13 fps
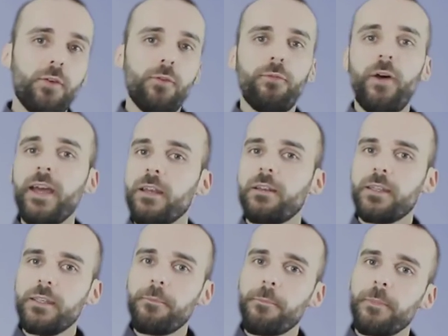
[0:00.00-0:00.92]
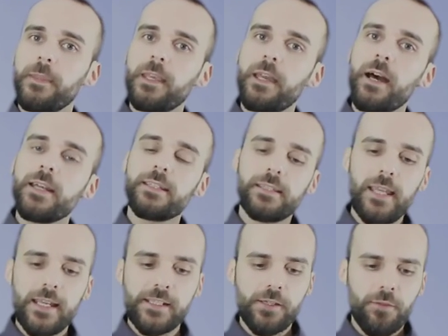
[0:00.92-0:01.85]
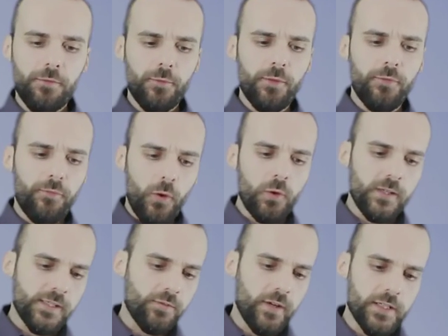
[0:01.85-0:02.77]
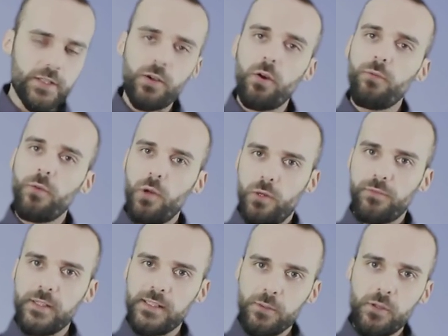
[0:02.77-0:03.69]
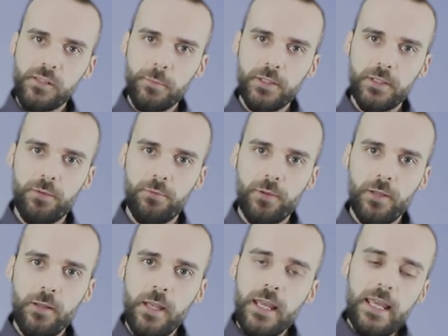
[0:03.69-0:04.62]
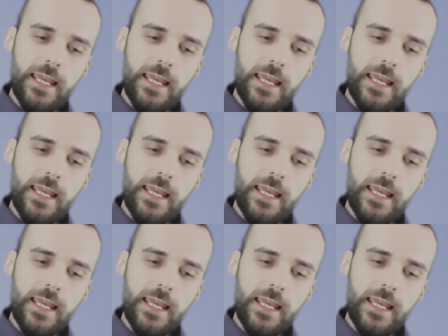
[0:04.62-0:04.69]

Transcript: Finally, the guide takes you through the folder structure of all of the source material